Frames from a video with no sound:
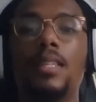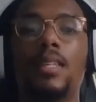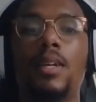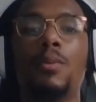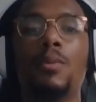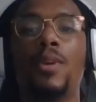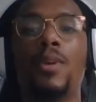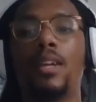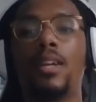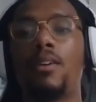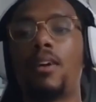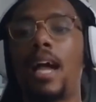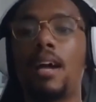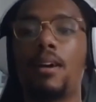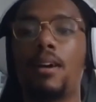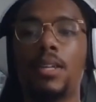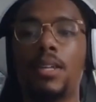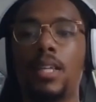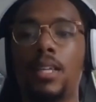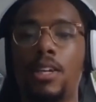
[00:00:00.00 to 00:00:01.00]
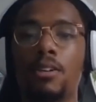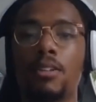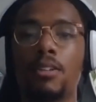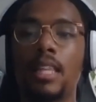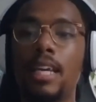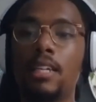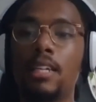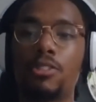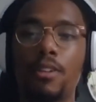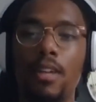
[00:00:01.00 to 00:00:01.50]
we don't have,
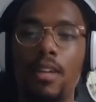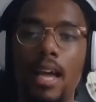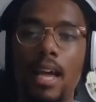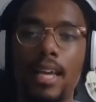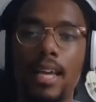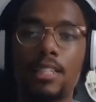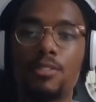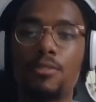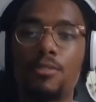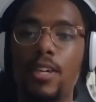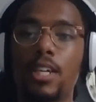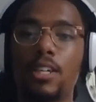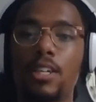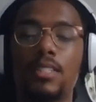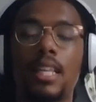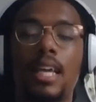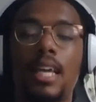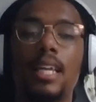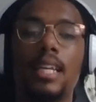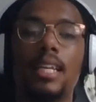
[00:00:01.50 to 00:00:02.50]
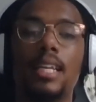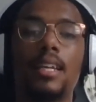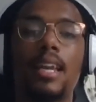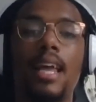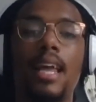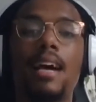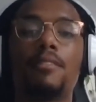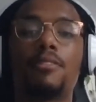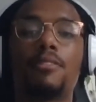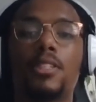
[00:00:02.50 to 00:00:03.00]
Landry, I guess, figured that he didn't
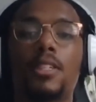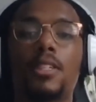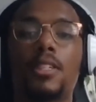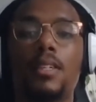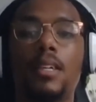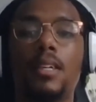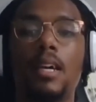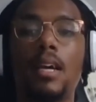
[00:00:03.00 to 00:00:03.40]
have to